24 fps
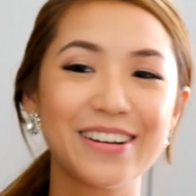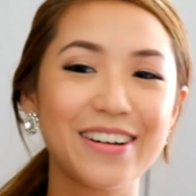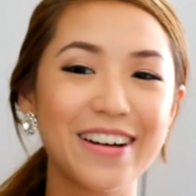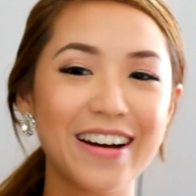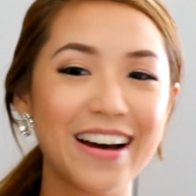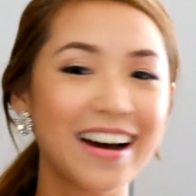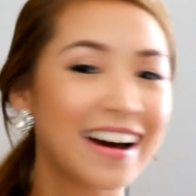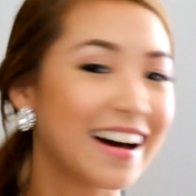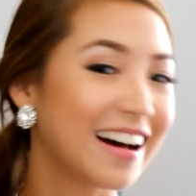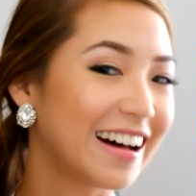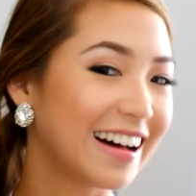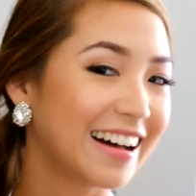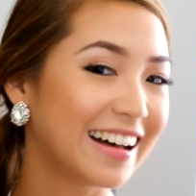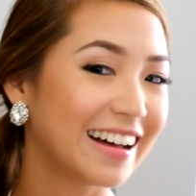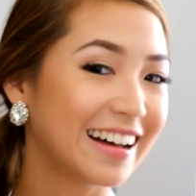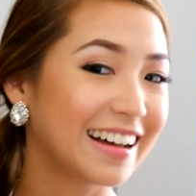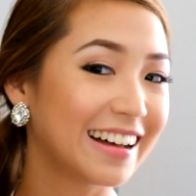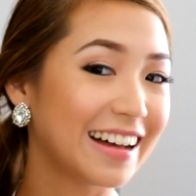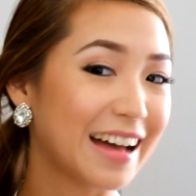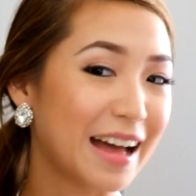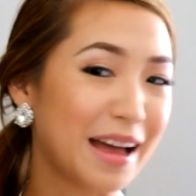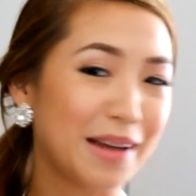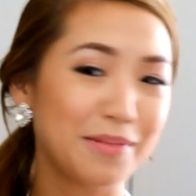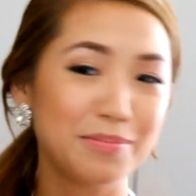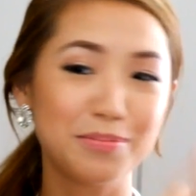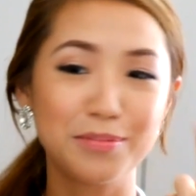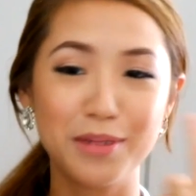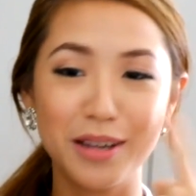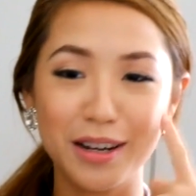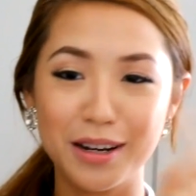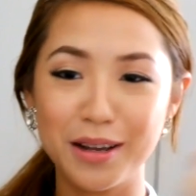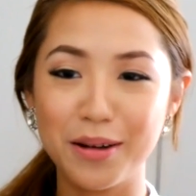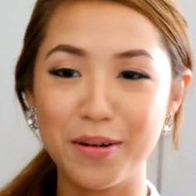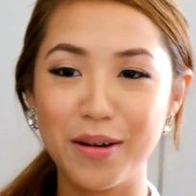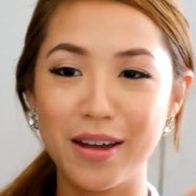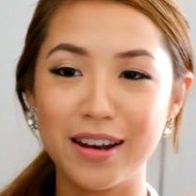so uh, I'm
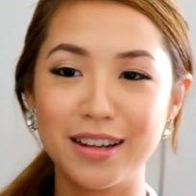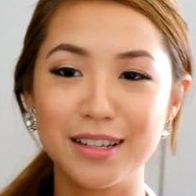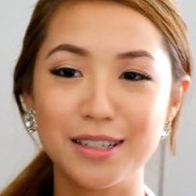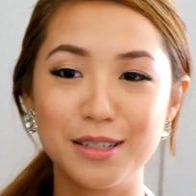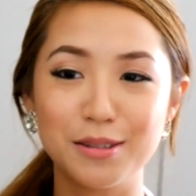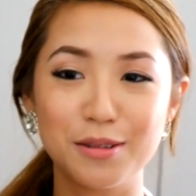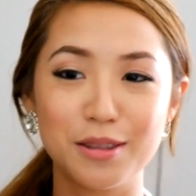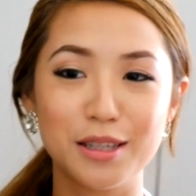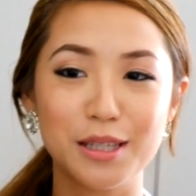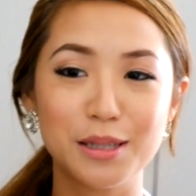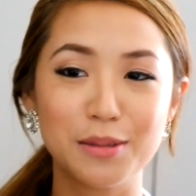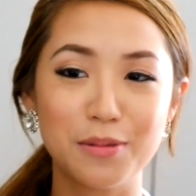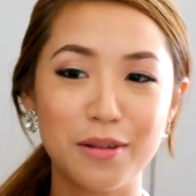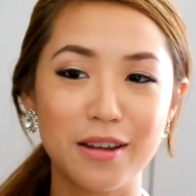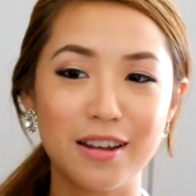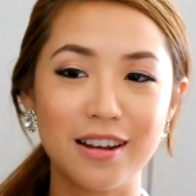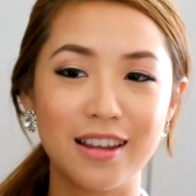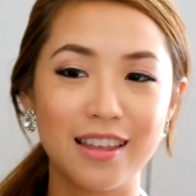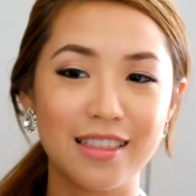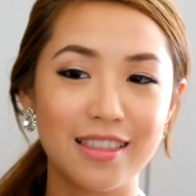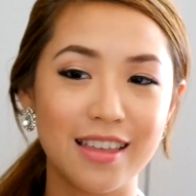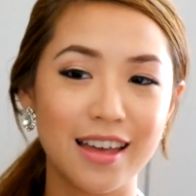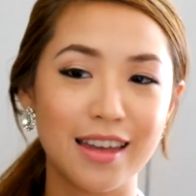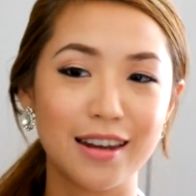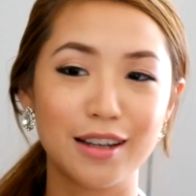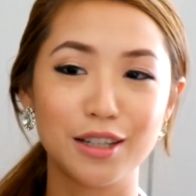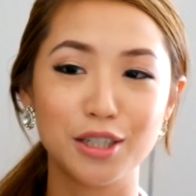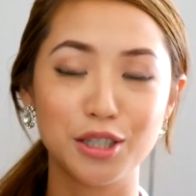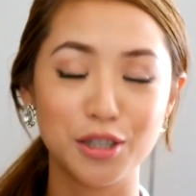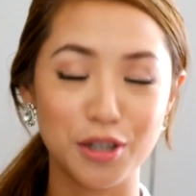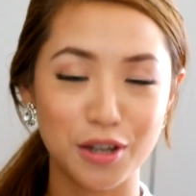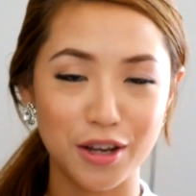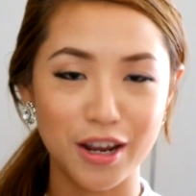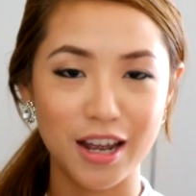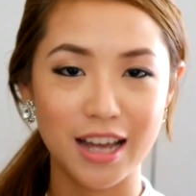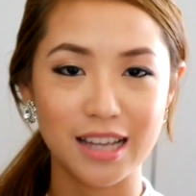gonna go ahead and do this one and then
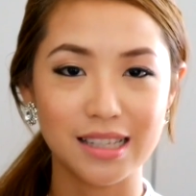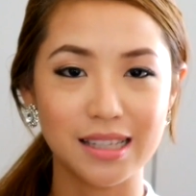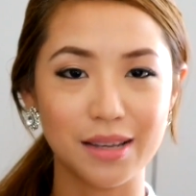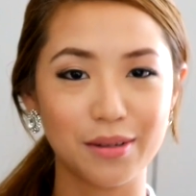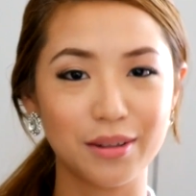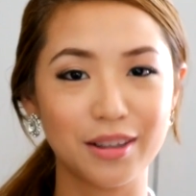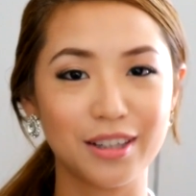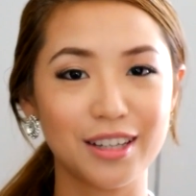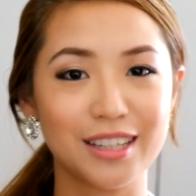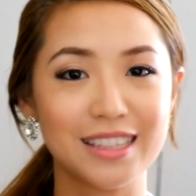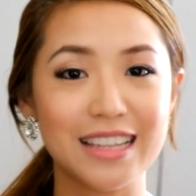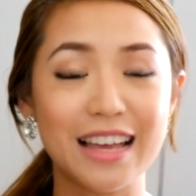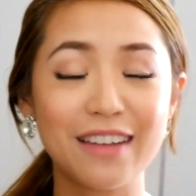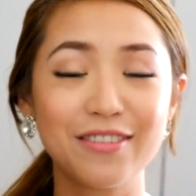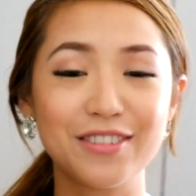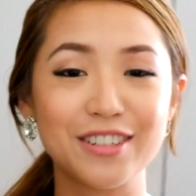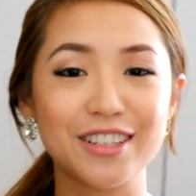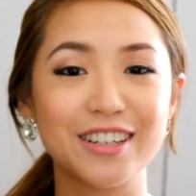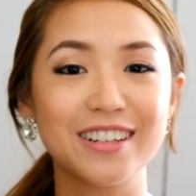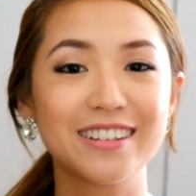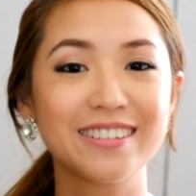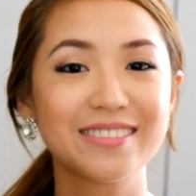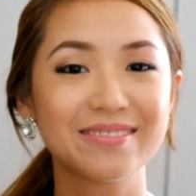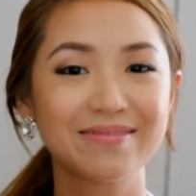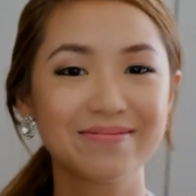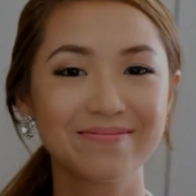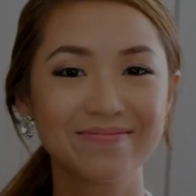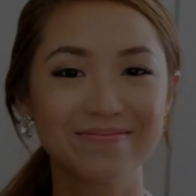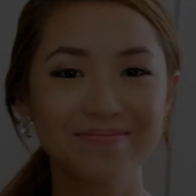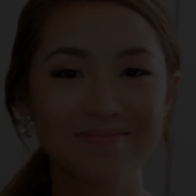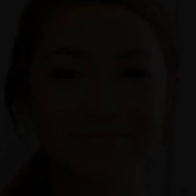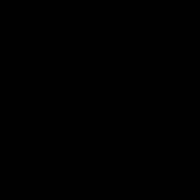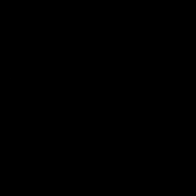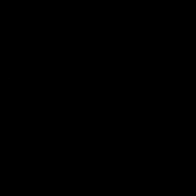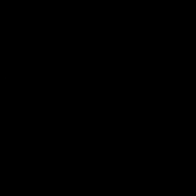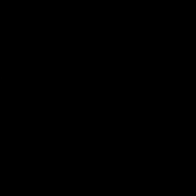I'll show you guys how it looks after
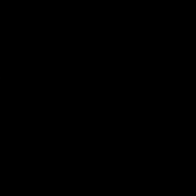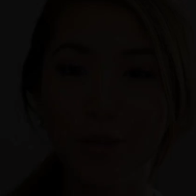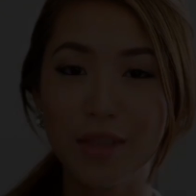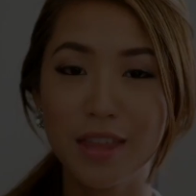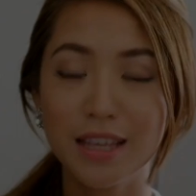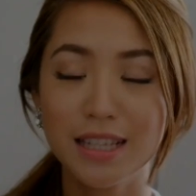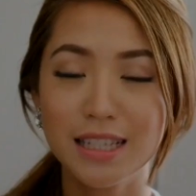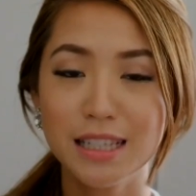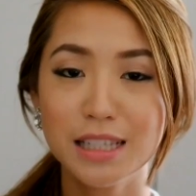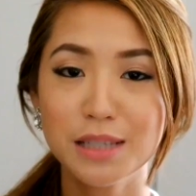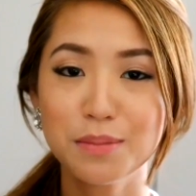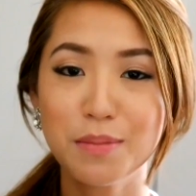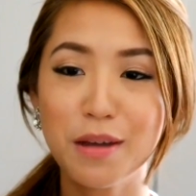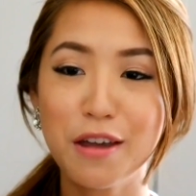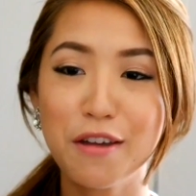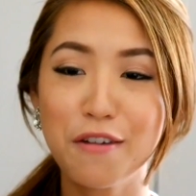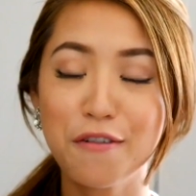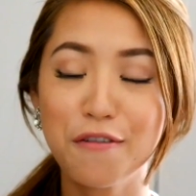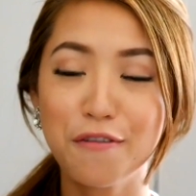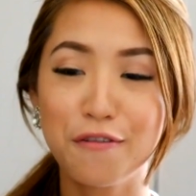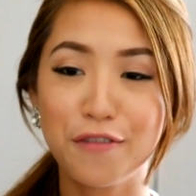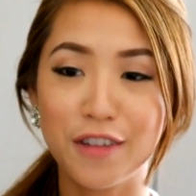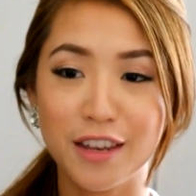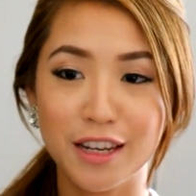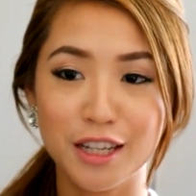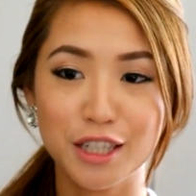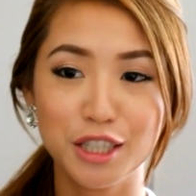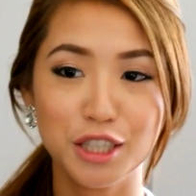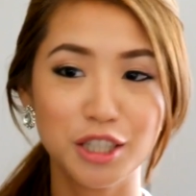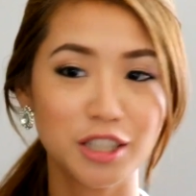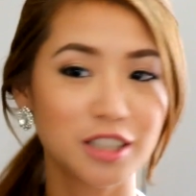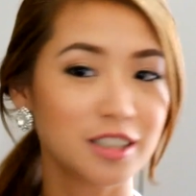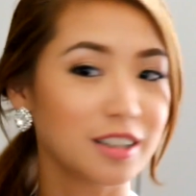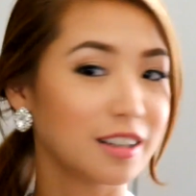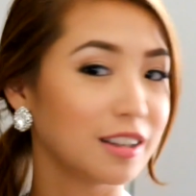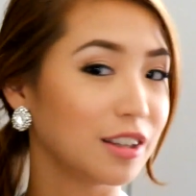so this is my
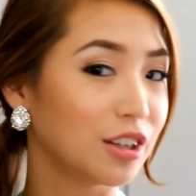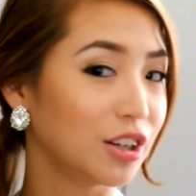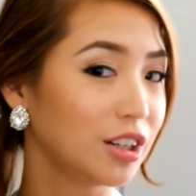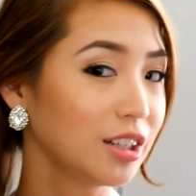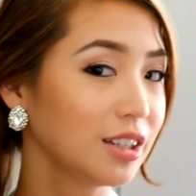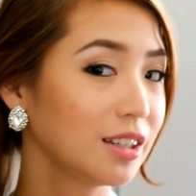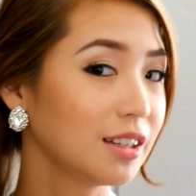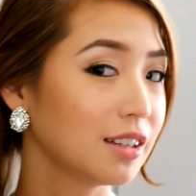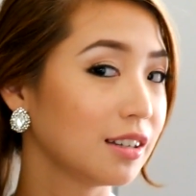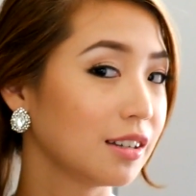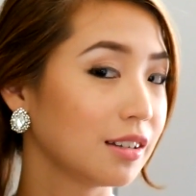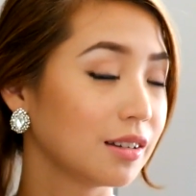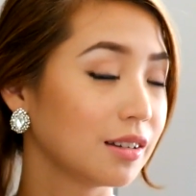finished look